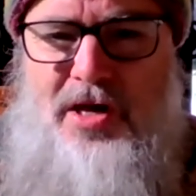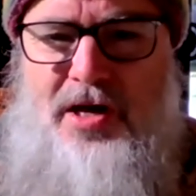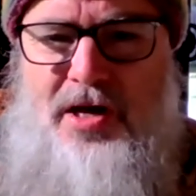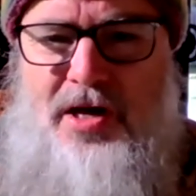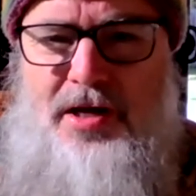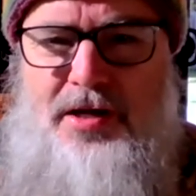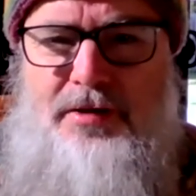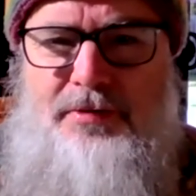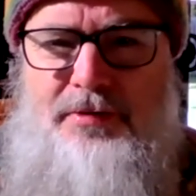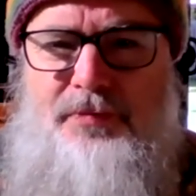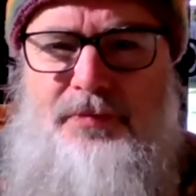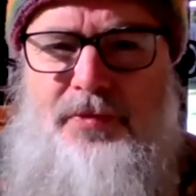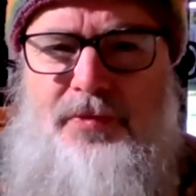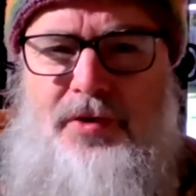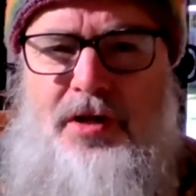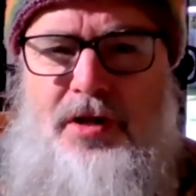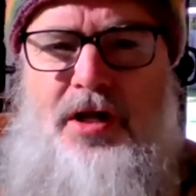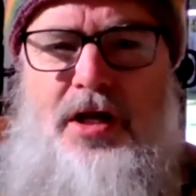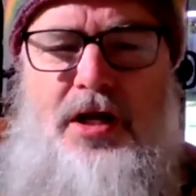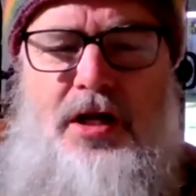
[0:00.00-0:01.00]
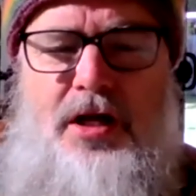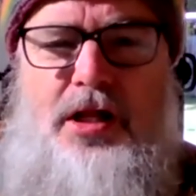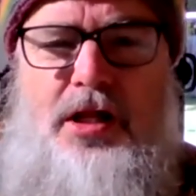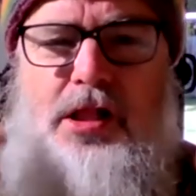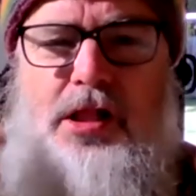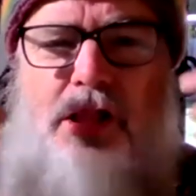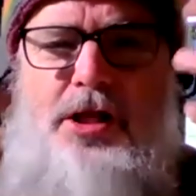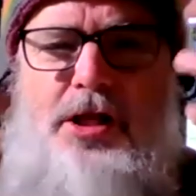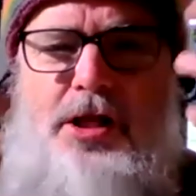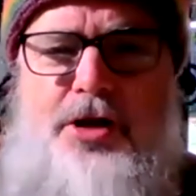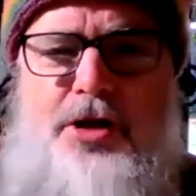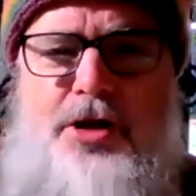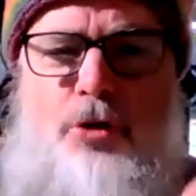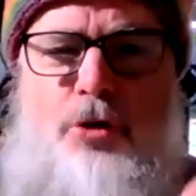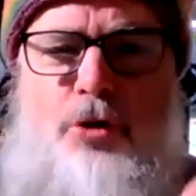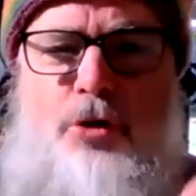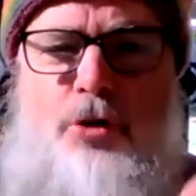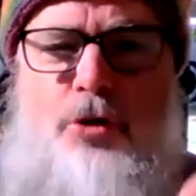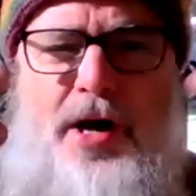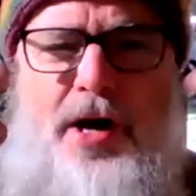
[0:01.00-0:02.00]
Okay? Clear
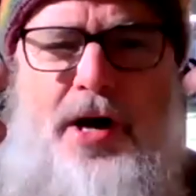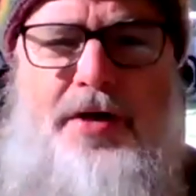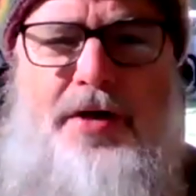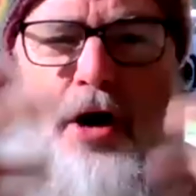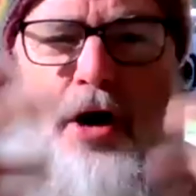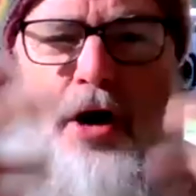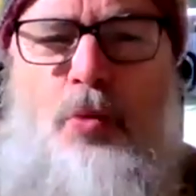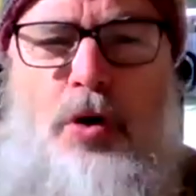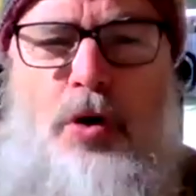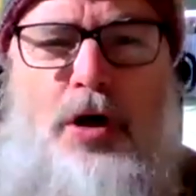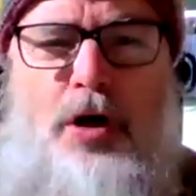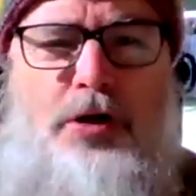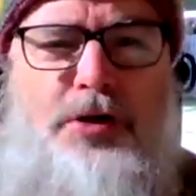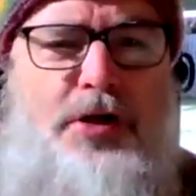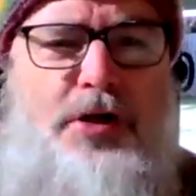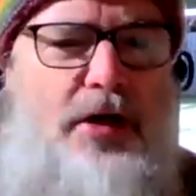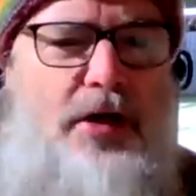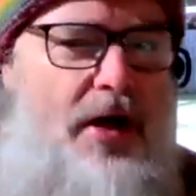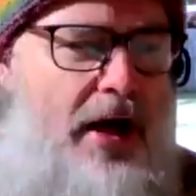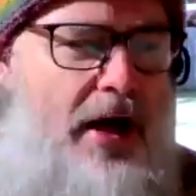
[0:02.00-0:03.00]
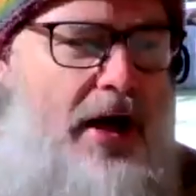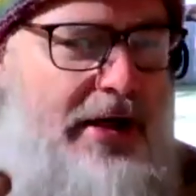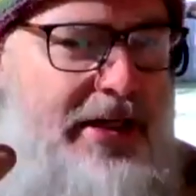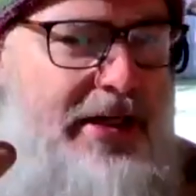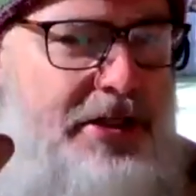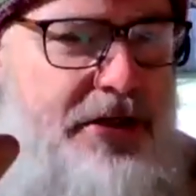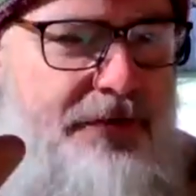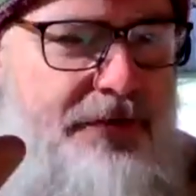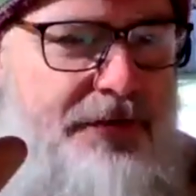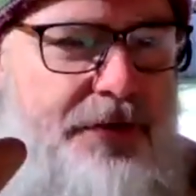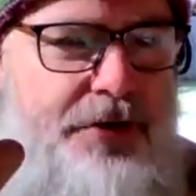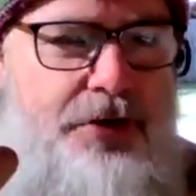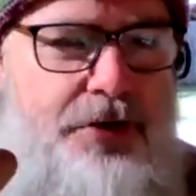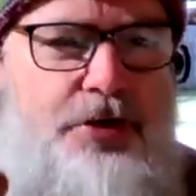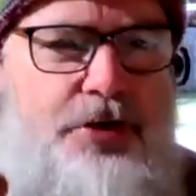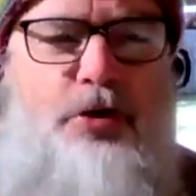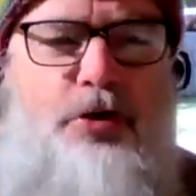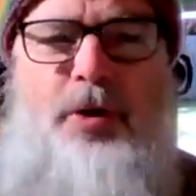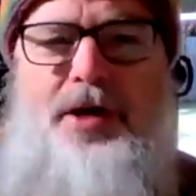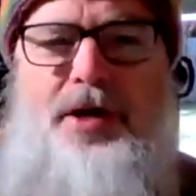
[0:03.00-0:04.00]
away the old world and listen for the
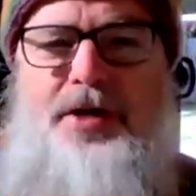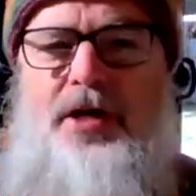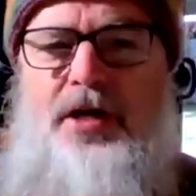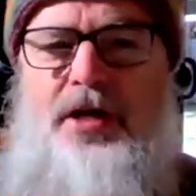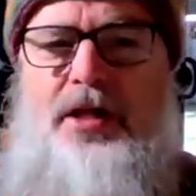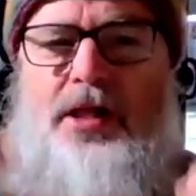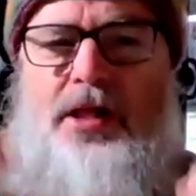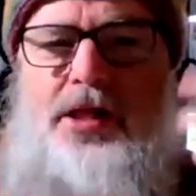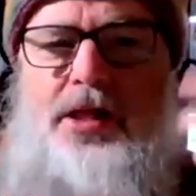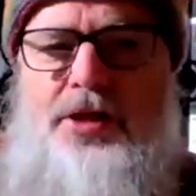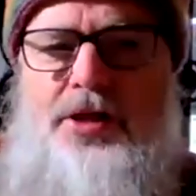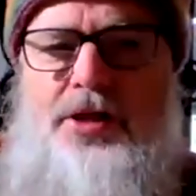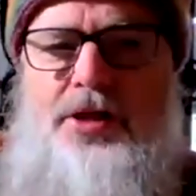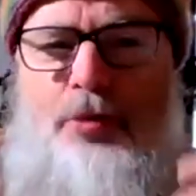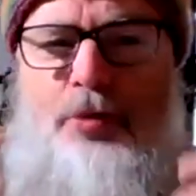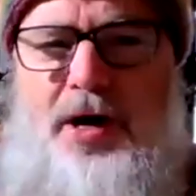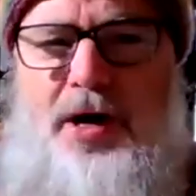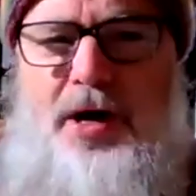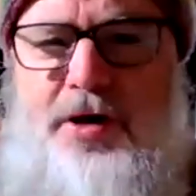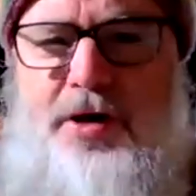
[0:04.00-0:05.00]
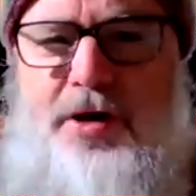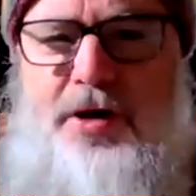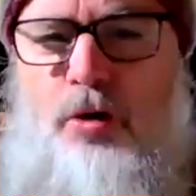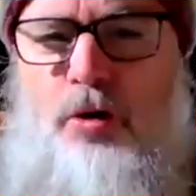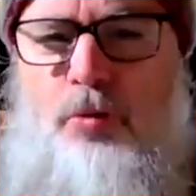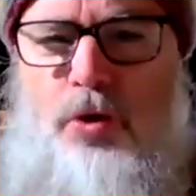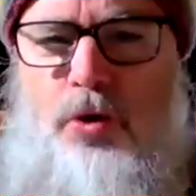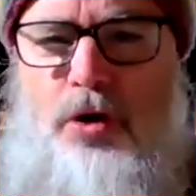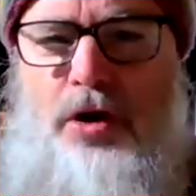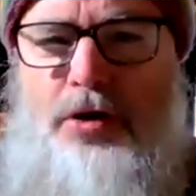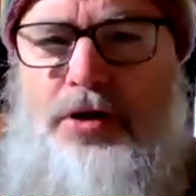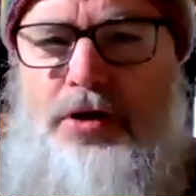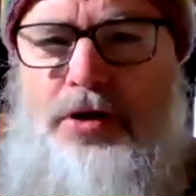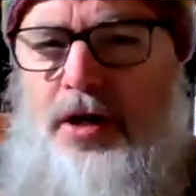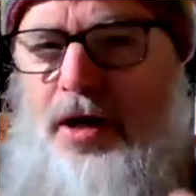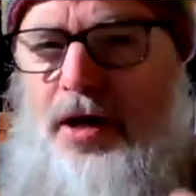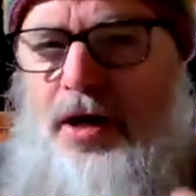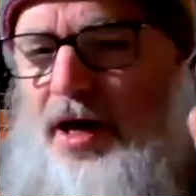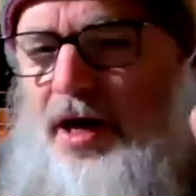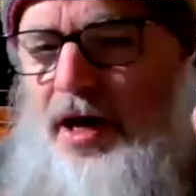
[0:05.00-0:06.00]
new one. Clear away the old world
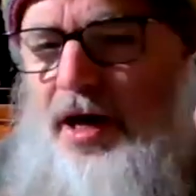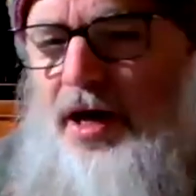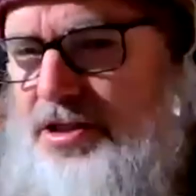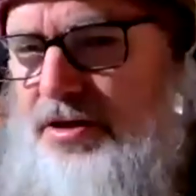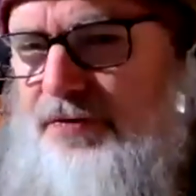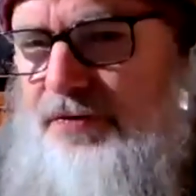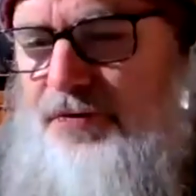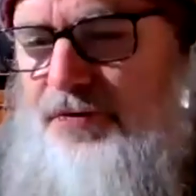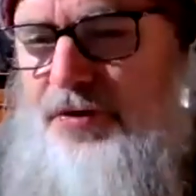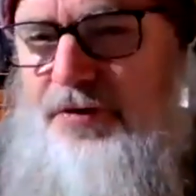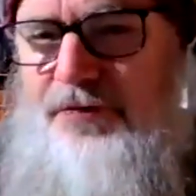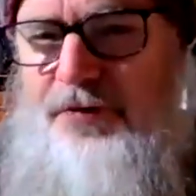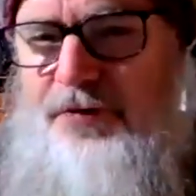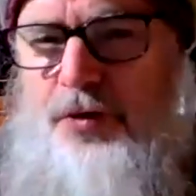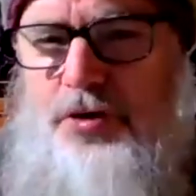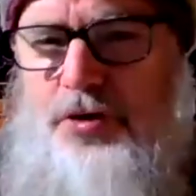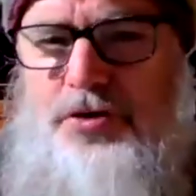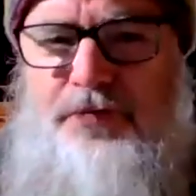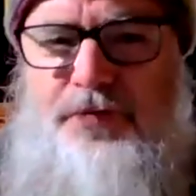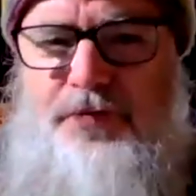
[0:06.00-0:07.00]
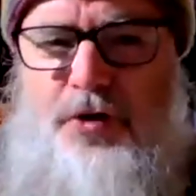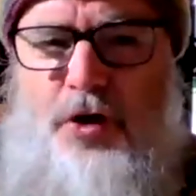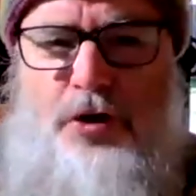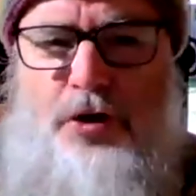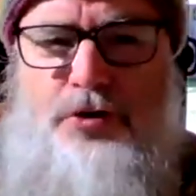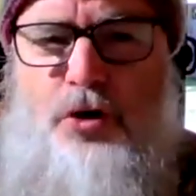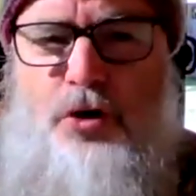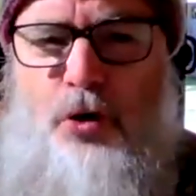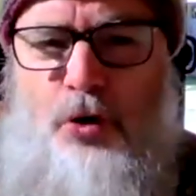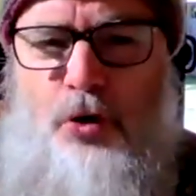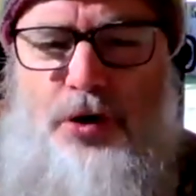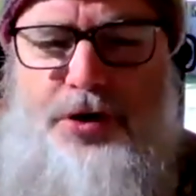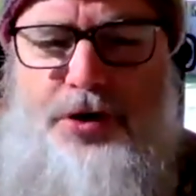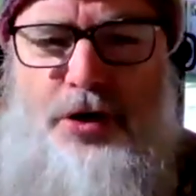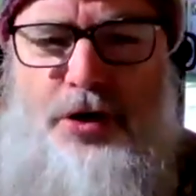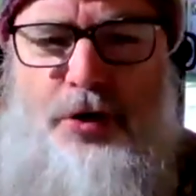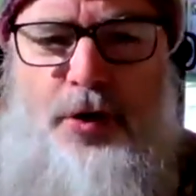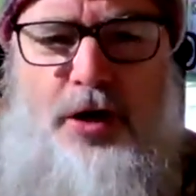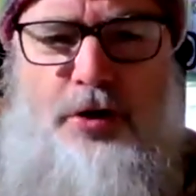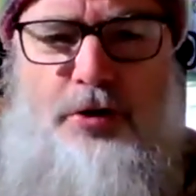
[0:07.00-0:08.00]
and listen for the voice of God
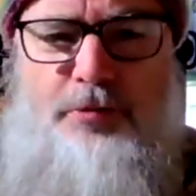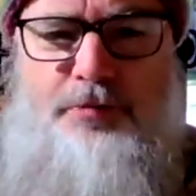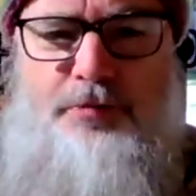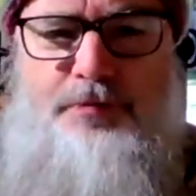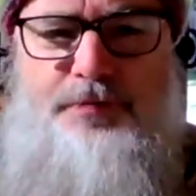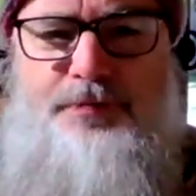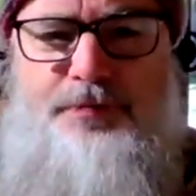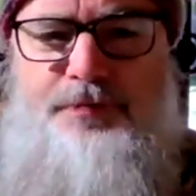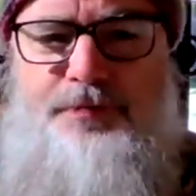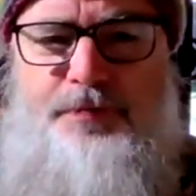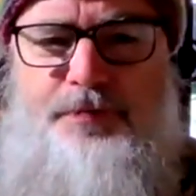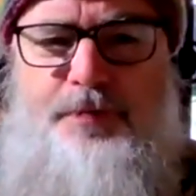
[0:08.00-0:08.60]
calling you home.